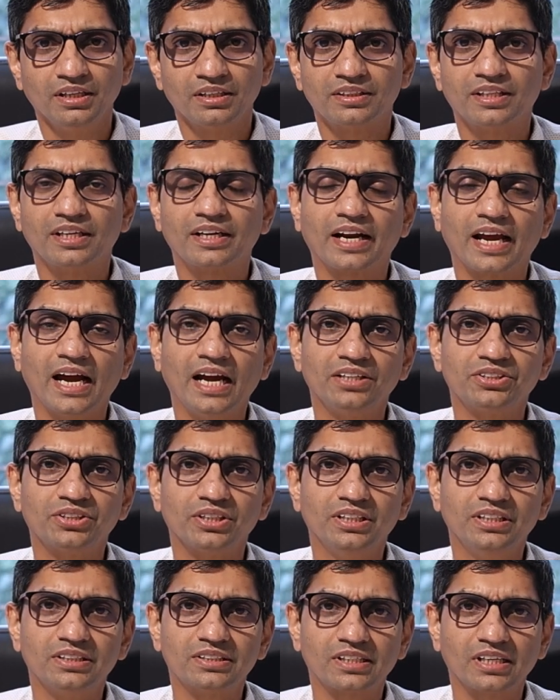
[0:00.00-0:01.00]
The rash
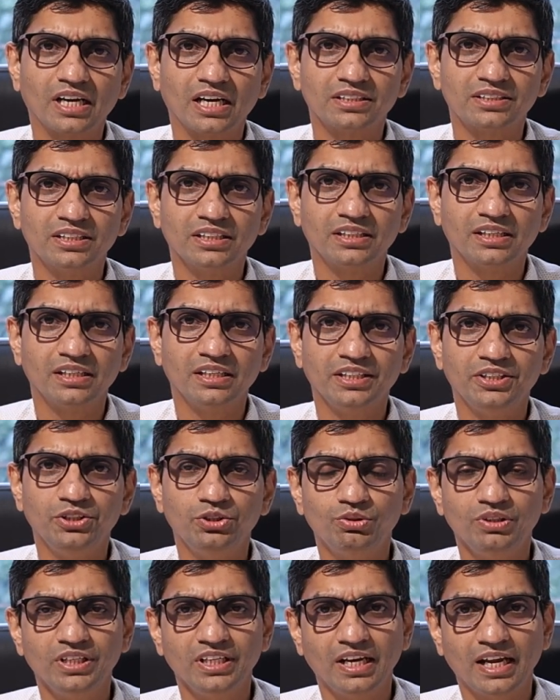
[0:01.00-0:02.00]
is classically
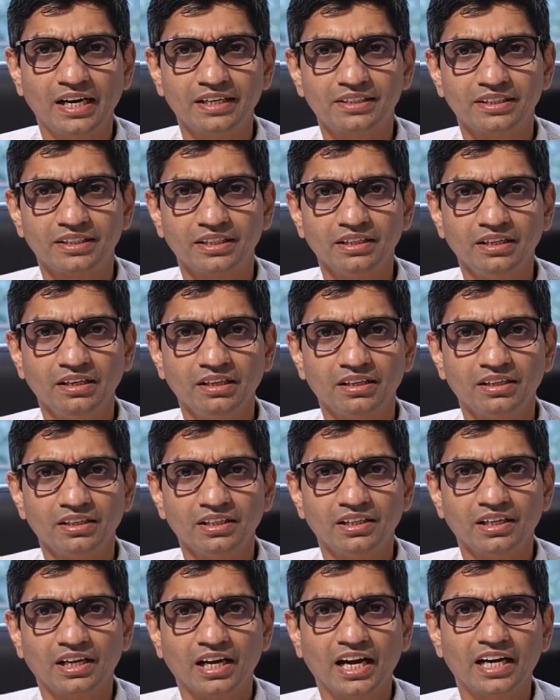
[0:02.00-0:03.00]
unilateral
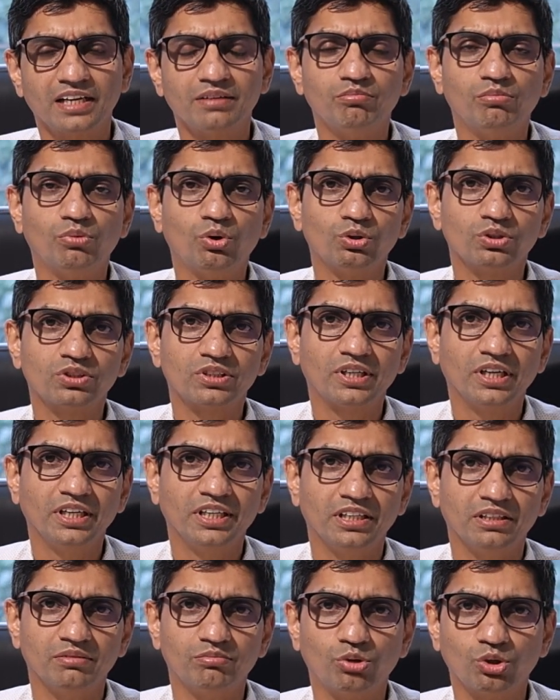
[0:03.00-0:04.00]
and
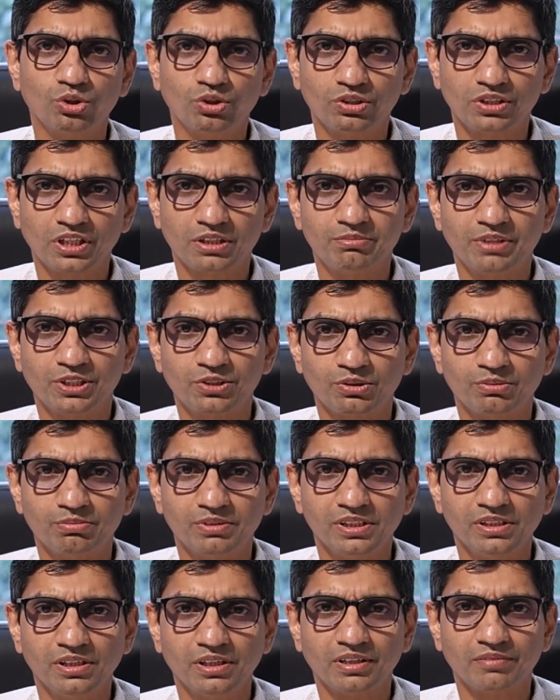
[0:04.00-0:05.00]
mostly
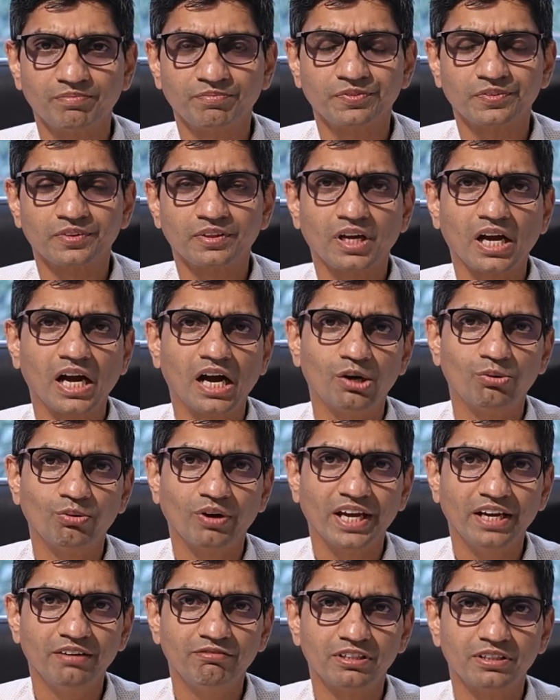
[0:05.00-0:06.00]
monodermatomal.
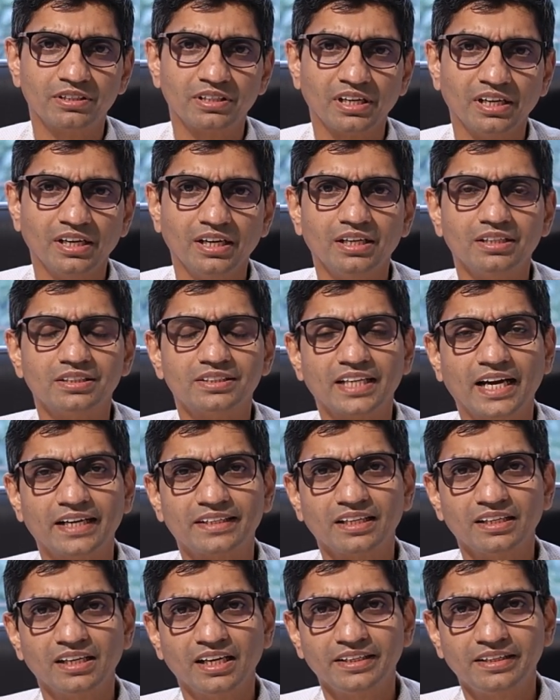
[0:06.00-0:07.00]
However,
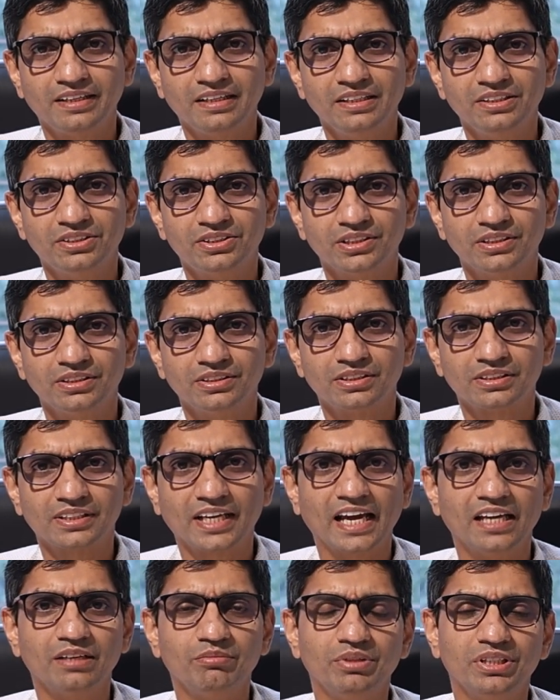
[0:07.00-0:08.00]
satellite lesions
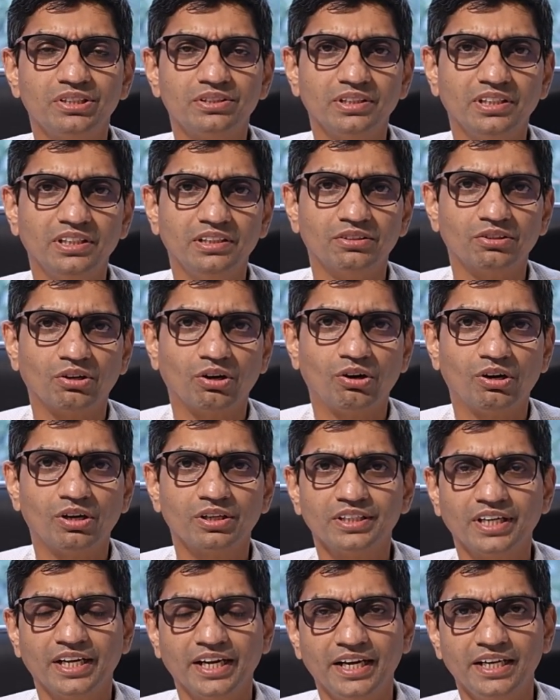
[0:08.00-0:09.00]
can be seen
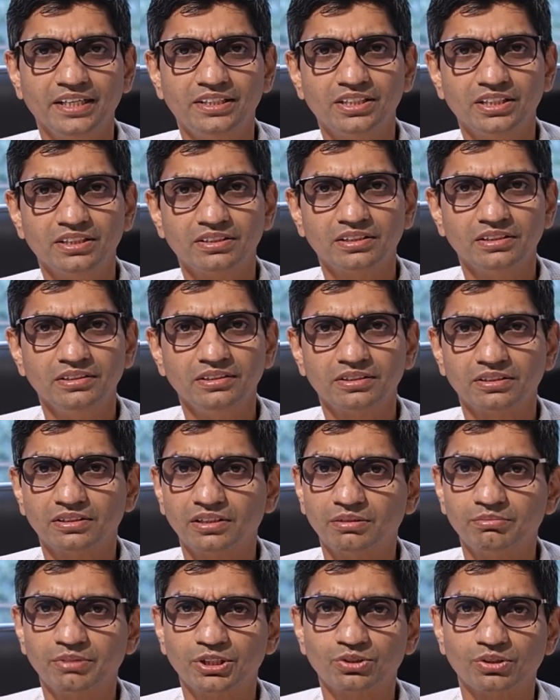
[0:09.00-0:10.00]
on adjacent
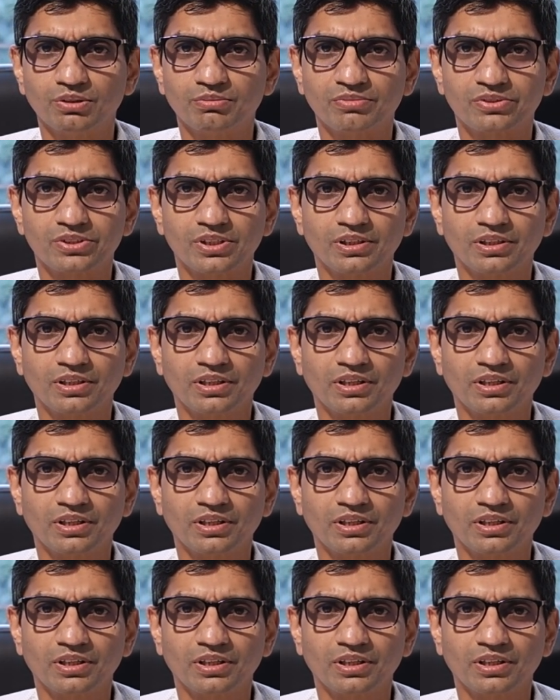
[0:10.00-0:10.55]
dermatomes.